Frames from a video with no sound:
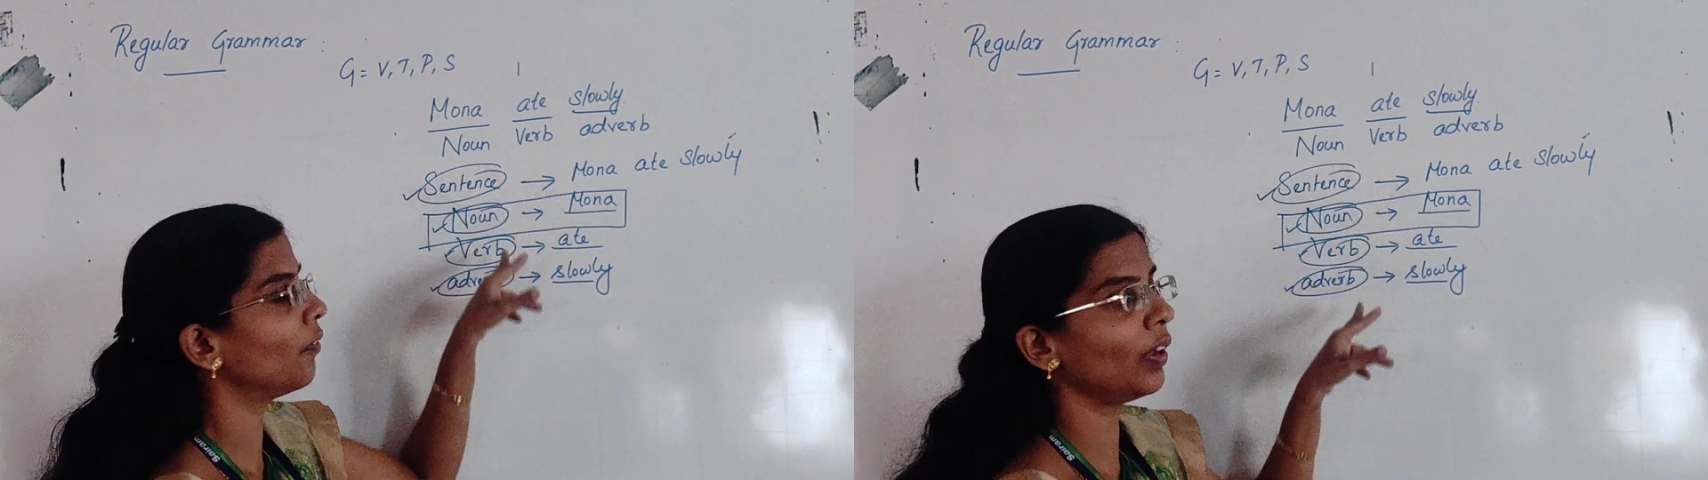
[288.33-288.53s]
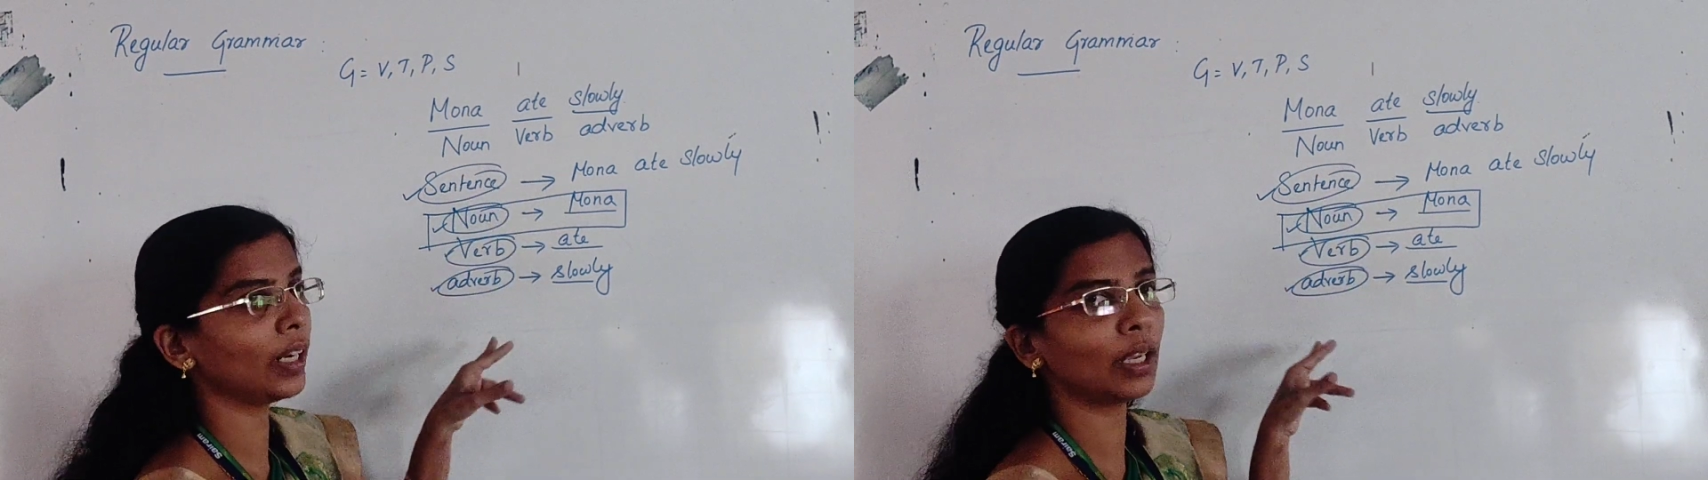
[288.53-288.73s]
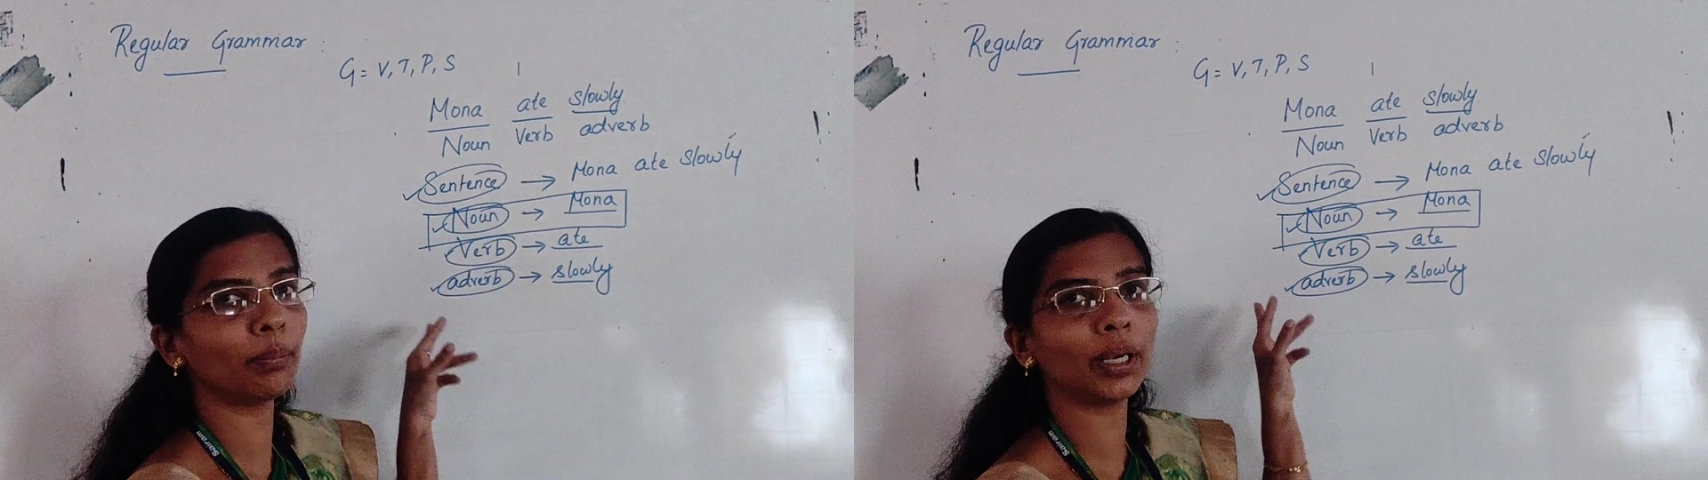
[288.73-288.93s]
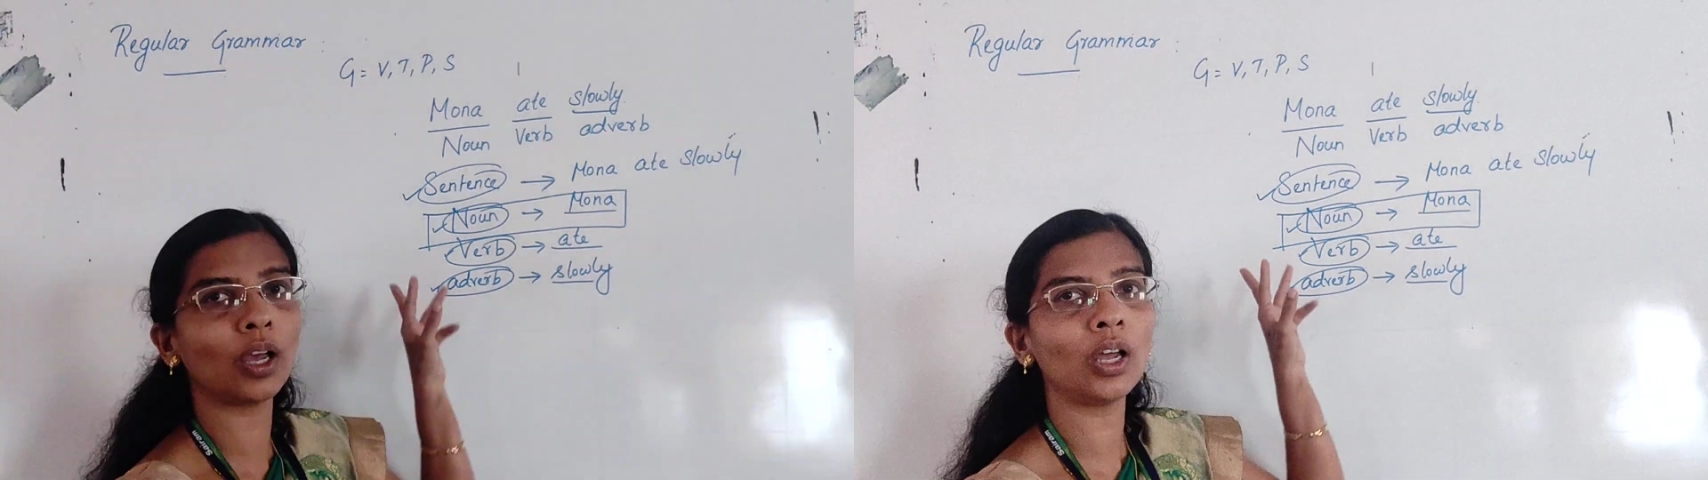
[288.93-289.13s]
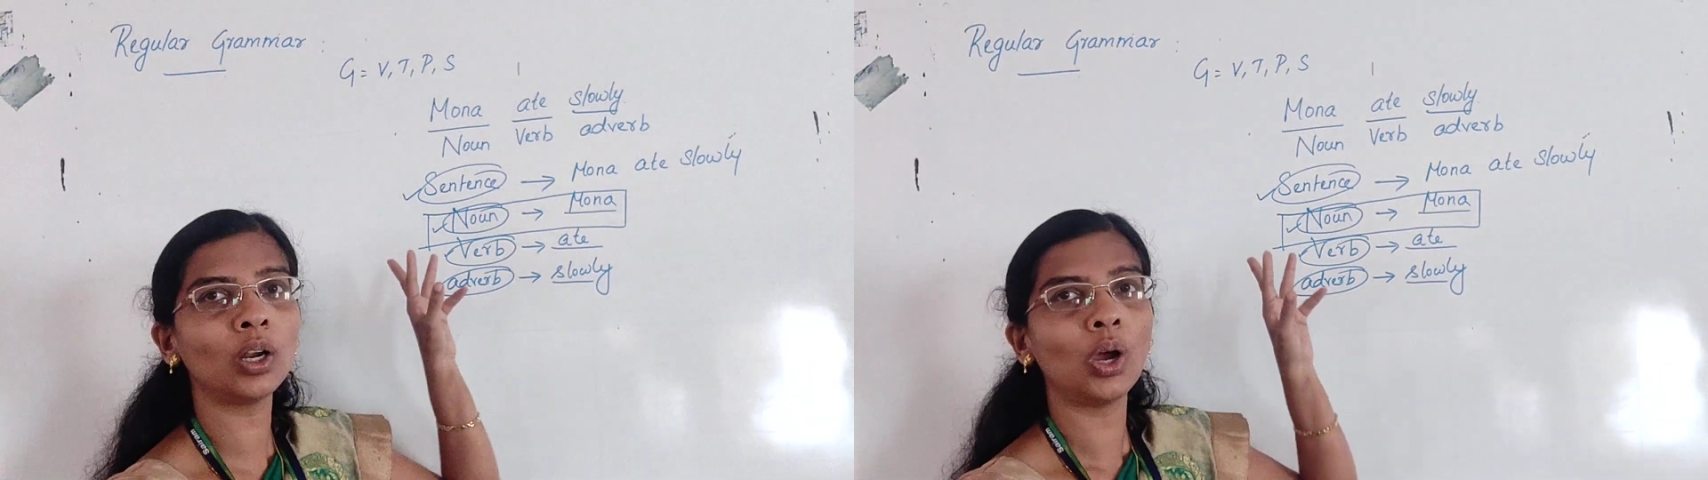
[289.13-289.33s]
variable
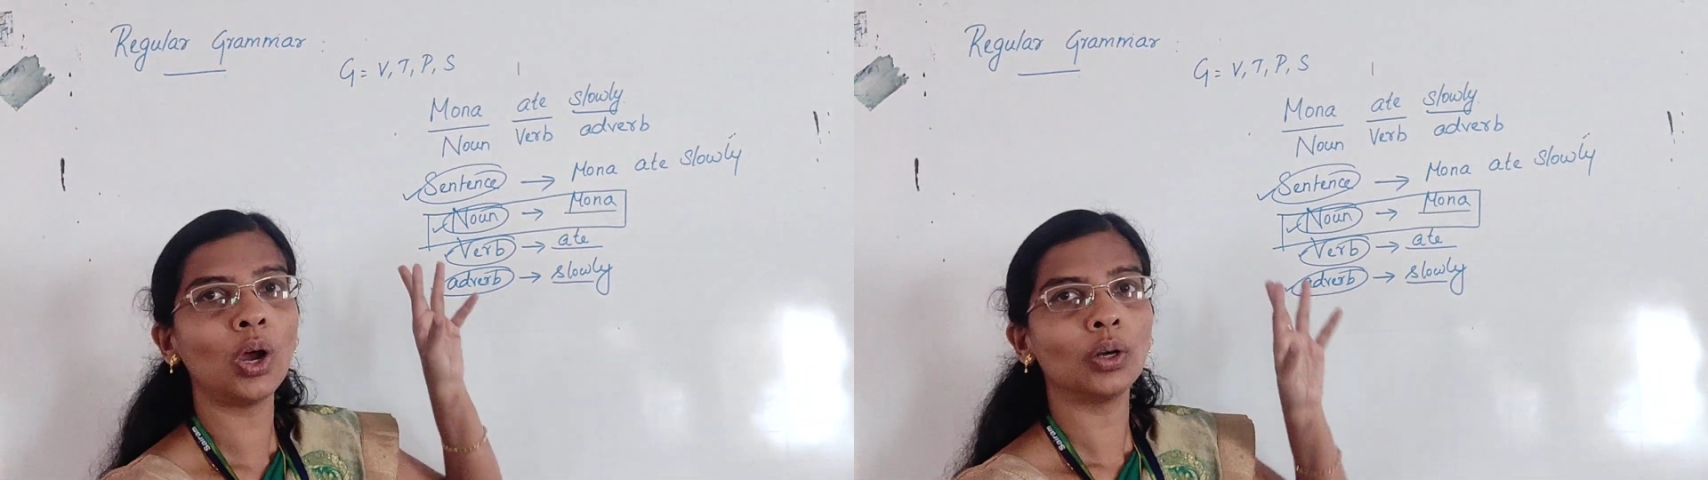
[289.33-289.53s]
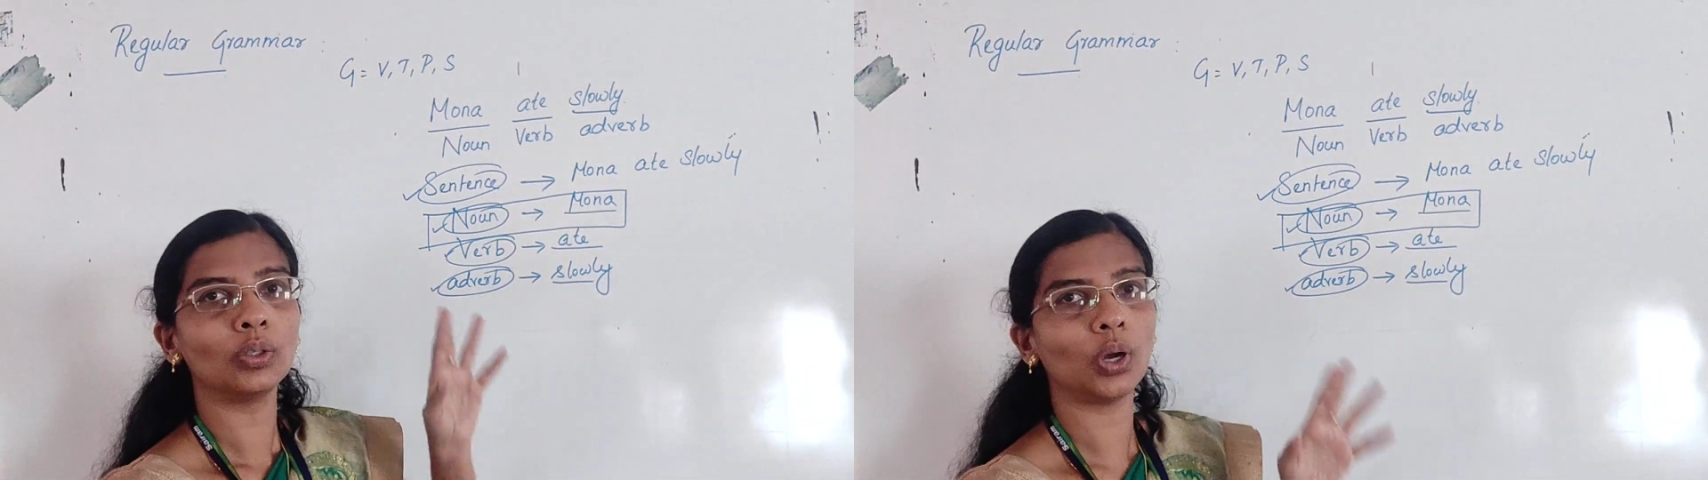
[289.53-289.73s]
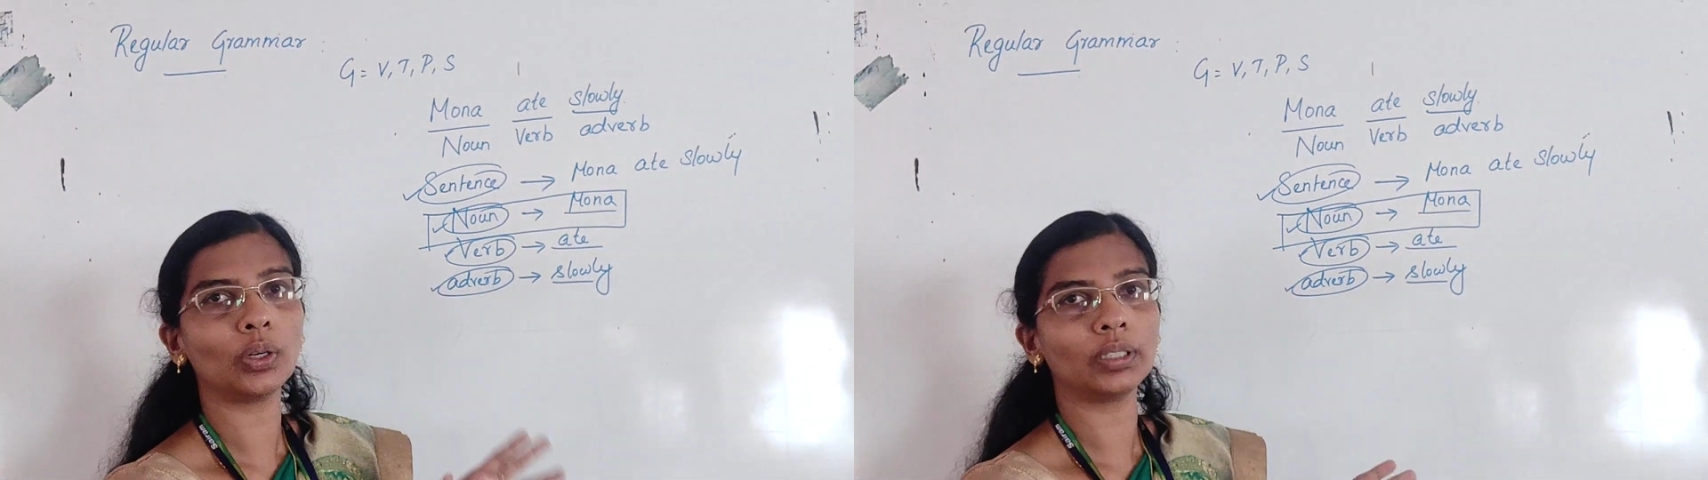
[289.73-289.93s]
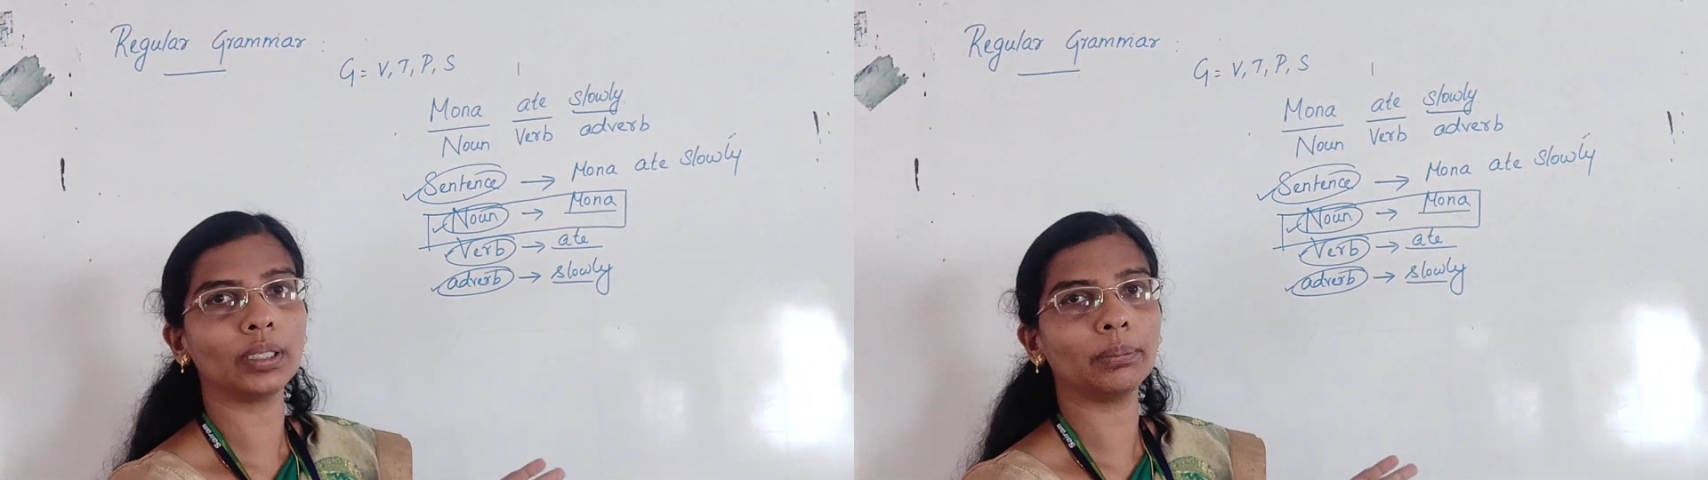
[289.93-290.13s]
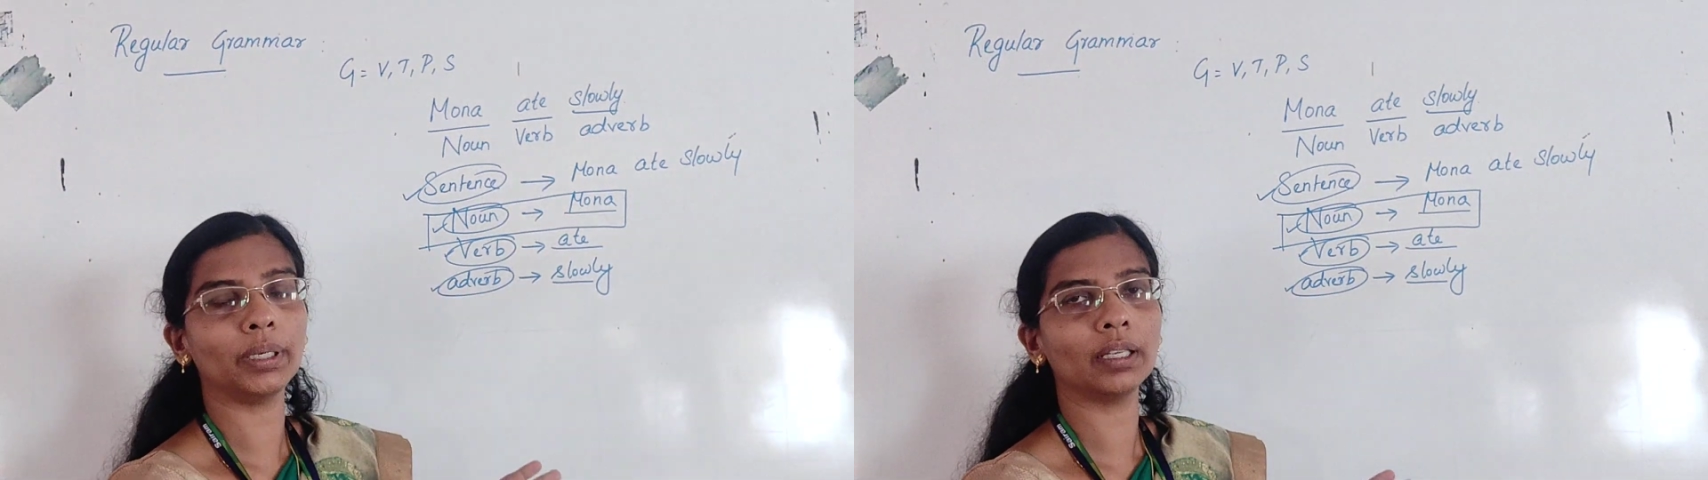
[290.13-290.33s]
or
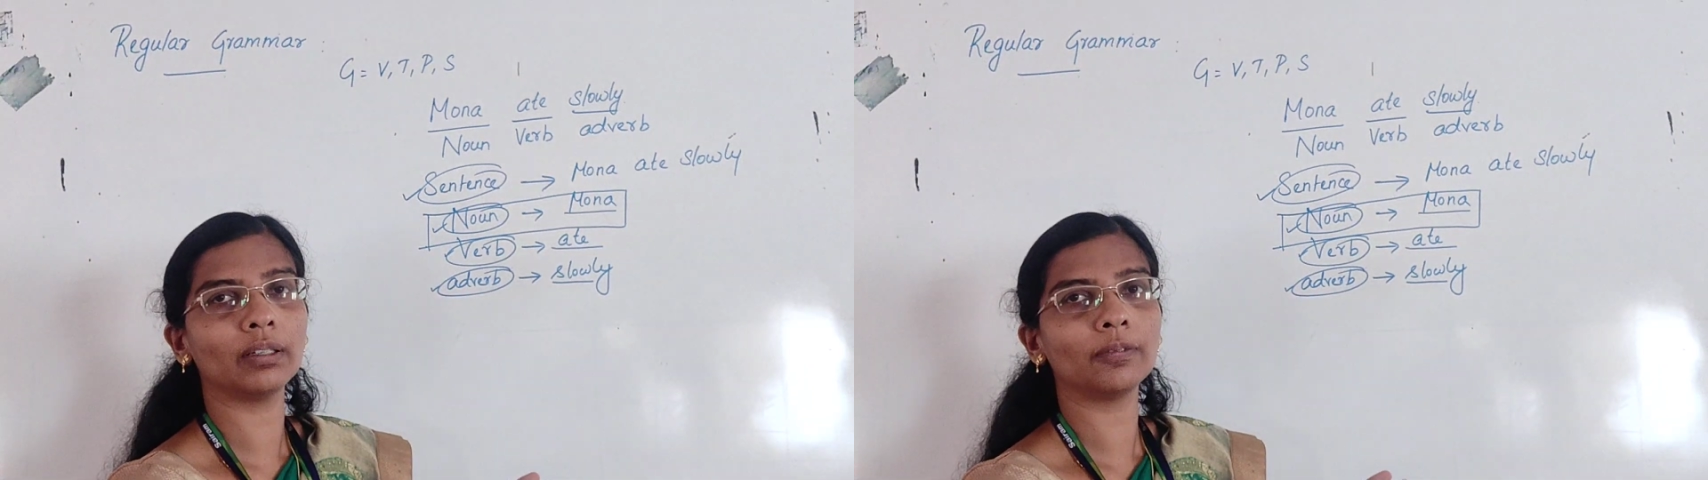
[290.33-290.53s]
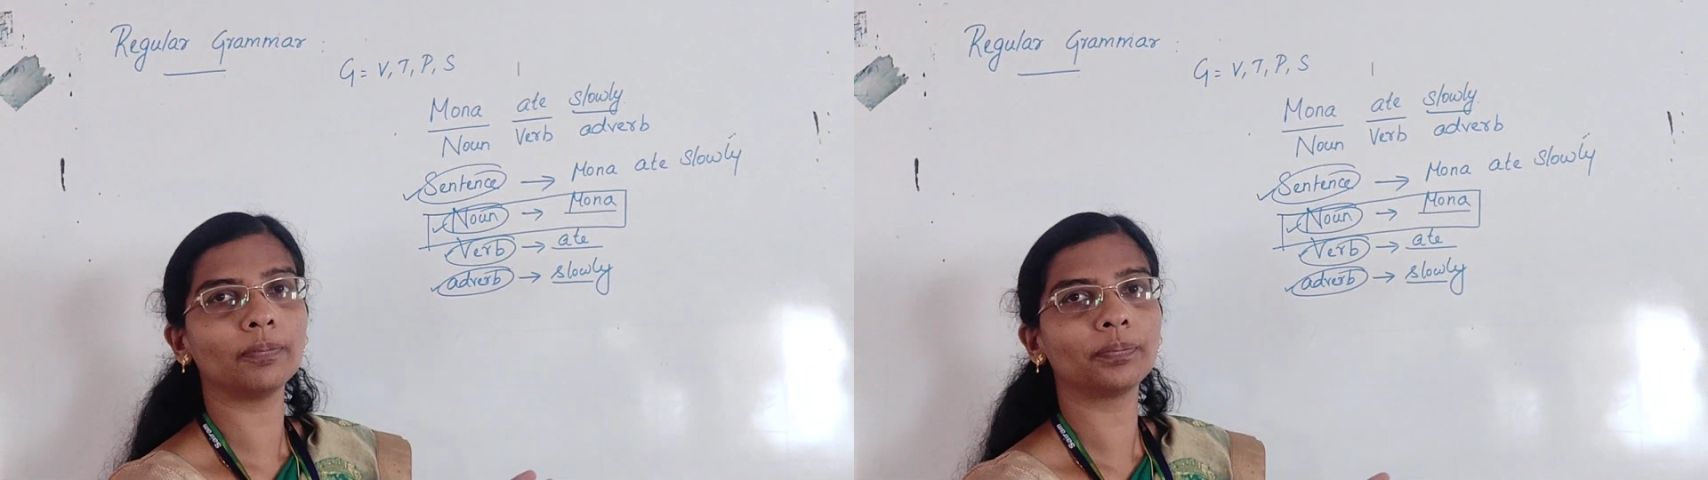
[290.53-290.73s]
non-terminal.